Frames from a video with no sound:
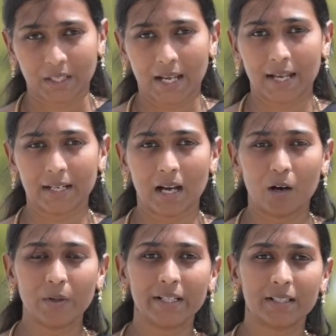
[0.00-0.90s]
And
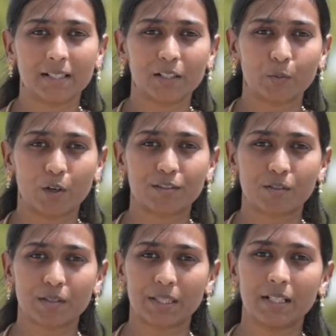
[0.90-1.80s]
how I did that was
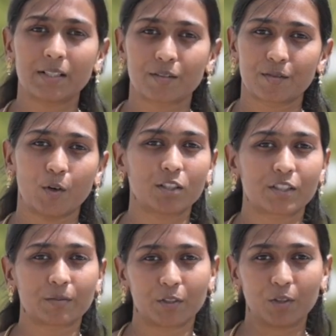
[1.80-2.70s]
to set small
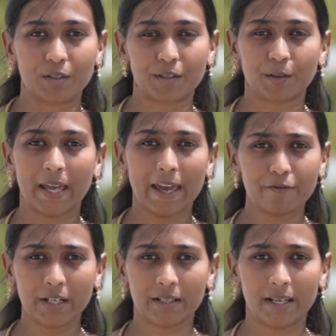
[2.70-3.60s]
term goals. So
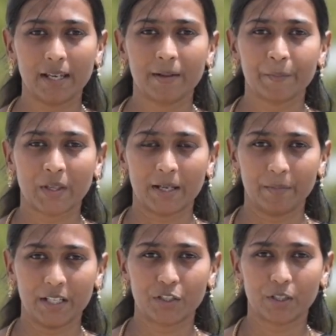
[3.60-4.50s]
every day I
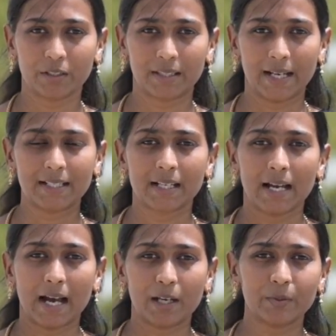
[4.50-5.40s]
made sure that
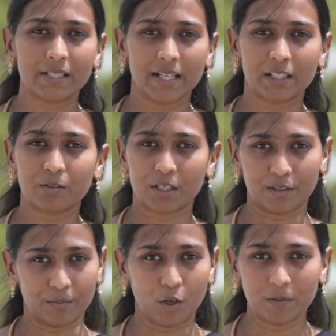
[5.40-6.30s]
I would take out a
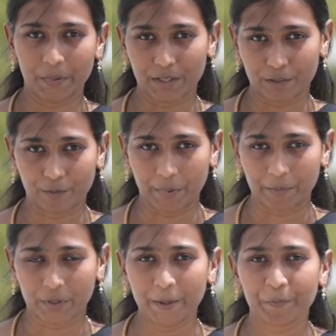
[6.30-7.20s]
small piece of
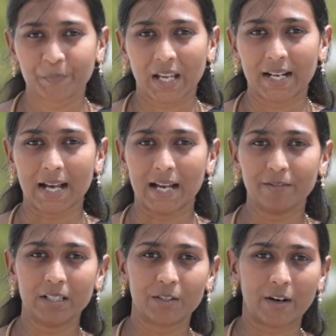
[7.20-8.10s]
paper and I
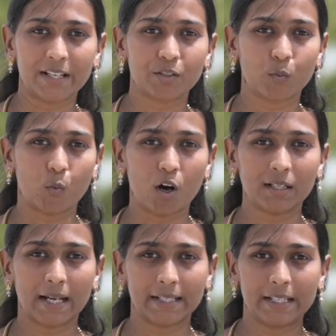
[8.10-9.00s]
will write what
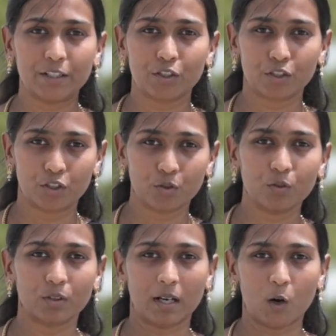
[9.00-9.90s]
I need to do
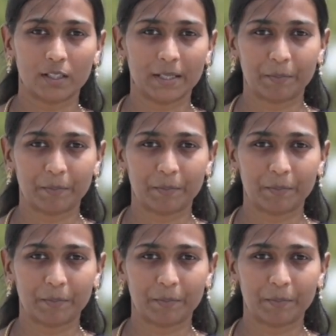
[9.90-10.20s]
on that